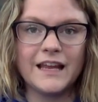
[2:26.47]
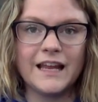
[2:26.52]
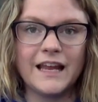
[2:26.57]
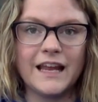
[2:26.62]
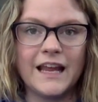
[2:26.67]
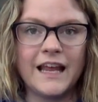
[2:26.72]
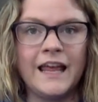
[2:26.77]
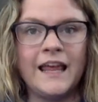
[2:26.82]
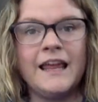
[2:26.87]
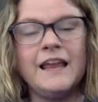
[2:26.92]

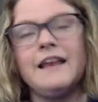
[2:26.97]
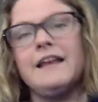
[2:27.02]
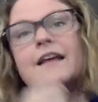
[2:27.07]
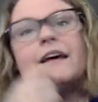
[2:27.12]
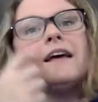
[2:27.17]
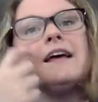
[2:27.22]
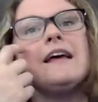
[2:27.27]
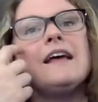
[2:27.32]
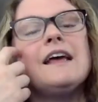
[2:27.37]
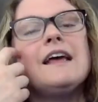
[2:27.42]
And
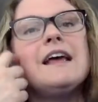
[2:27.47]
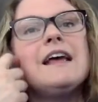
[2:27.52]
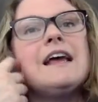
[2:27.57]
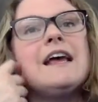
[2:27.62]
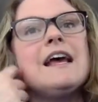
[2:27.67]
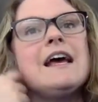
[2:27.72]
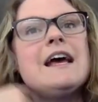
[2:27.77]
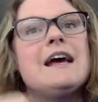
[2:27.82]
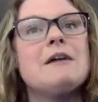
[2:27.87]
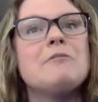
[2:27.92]

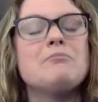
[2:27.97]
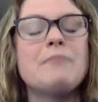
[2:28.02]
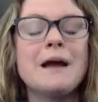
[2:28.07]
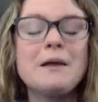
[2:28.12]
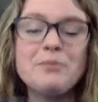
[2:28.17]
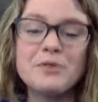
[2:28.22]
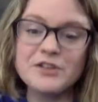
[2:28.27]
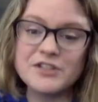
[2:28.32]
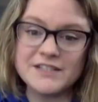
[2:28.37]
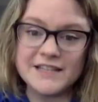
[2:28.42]
my
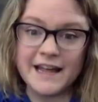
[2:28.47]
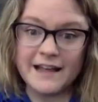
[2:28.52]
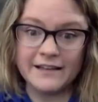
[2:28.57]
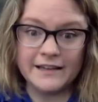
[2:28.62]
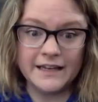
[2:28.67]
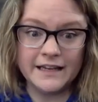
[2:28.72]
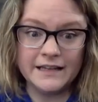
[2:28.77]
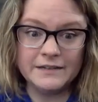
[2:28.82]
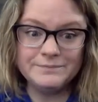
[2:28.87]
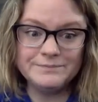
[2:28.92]

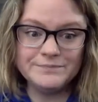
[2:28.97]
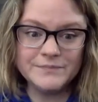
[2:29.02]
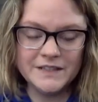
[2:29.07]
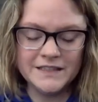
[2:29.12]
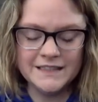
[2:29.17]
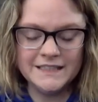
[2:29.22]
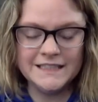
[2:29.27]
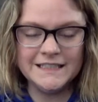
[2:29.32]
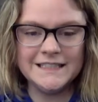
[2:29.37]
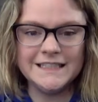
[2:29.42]
personality
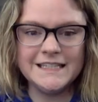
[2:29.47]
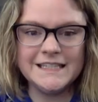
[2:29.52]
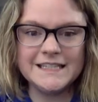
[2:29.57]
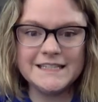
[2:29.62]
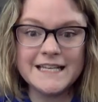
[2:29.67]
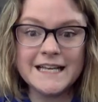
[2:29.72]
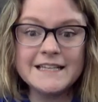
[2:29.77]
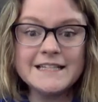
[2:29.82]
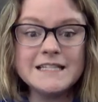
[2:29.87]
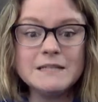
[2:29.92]

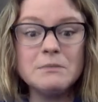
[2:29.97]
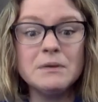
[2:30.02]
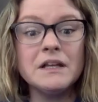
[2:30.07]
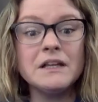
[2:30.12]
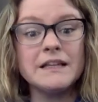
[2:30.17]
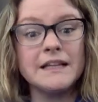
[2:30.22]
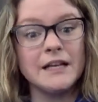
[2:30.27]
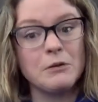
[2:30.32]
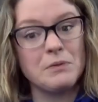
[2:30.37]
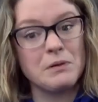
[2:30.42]
tends to be a
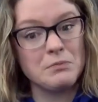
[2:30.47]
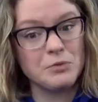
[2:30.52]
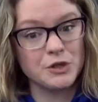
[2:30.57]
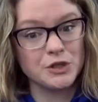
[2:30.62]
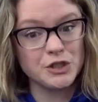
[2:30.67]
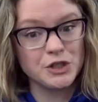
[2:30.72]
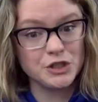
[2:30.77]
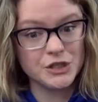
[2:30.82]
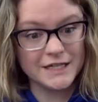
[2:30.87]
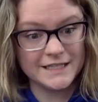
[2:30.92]
little bit more
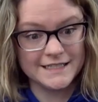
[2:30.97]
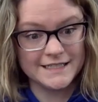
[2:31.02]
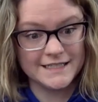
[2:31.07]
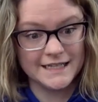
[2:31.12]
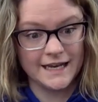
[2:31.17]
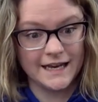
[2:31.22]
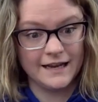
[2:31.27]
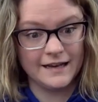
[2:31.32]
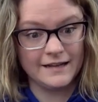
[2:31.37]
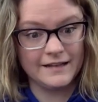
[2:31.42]

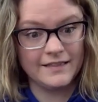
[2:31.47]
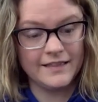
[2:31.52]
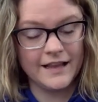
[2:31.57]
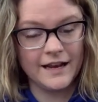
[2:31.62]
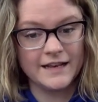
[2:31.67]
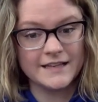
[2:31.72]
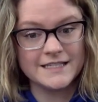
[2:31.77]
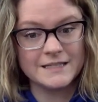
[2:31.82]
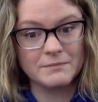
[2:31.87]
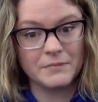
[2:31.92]
trusting
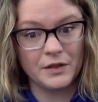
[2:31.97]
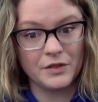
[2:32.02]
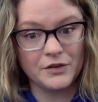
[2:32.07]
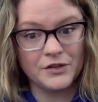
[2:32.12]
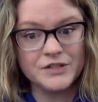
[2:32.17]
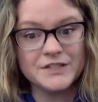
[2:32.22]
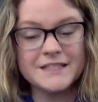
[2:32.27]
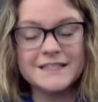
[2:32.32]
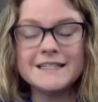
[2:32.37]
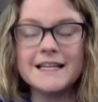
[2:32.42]
than some
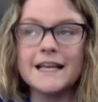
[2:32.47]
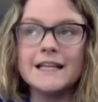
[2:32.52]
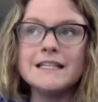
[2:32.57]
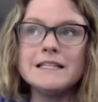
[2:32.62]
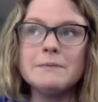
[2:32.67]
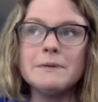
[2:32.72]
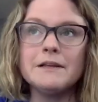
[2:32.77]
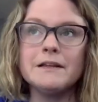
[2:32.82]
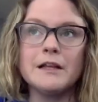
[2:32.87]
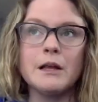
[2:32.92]
others and tends
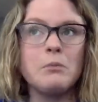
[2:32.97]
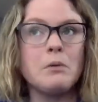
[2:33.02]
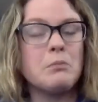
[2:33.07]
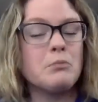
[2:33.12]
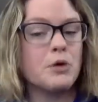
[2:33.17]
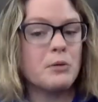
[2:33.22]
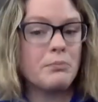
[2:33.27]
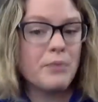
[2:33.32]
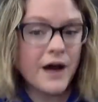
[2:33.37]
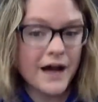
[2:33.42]
to be a little bit
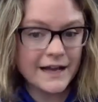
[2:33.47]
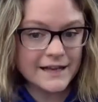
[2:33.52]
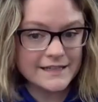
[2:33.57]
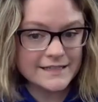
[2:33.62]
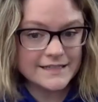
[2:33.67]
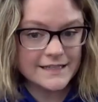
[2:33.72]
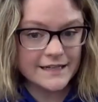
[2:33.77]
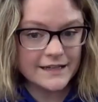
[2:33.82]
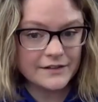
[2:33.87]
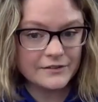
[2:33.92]
more
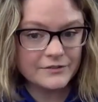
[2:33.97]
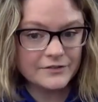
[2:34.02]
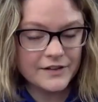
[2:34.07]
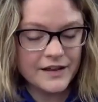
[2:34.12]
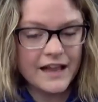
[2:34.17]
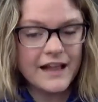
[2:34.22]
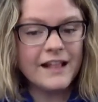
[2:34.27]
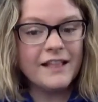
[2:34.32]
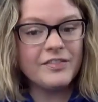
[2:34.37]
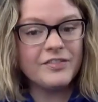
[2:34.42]
positive
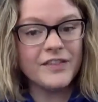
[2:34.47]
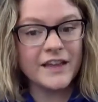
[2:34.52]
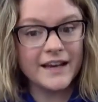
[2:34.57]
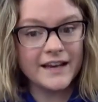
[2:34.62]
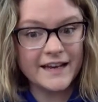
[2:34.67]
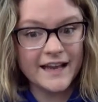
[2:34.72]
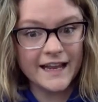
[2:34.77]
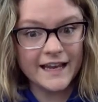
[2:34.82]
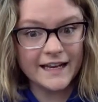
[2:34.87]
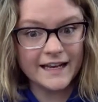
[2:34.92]
than
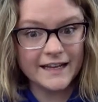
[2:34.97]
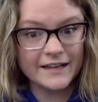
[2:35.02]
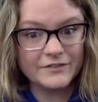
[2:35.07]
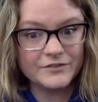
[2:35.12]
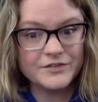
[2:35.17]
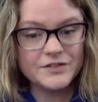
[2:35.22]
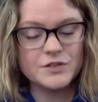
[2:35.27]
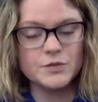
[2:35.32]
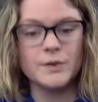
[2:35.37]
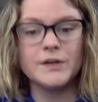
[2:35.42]
negative.
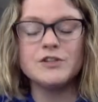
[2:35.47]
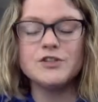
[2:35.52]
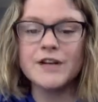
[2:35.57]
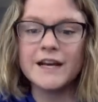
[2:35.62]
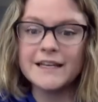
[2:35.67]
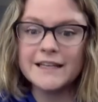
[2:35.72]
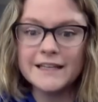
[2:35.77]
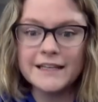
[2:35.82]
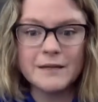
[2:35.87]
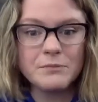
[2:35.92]
So I try
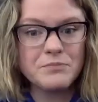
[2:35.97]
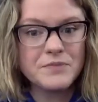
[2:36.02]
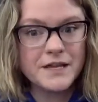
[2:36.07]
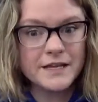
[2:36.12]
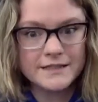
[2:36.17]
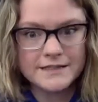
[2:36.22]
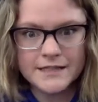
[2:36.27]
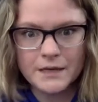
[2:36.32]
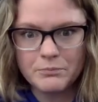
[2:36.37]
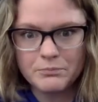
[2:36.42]
to keep
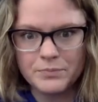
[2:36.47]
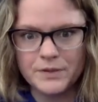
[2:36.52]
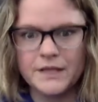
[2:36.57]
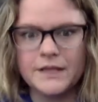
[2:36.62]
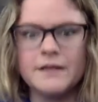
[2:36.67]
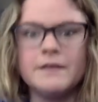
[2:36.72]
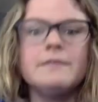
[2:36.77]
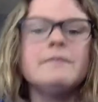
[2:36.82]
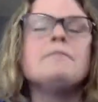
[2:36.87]
things upbeat,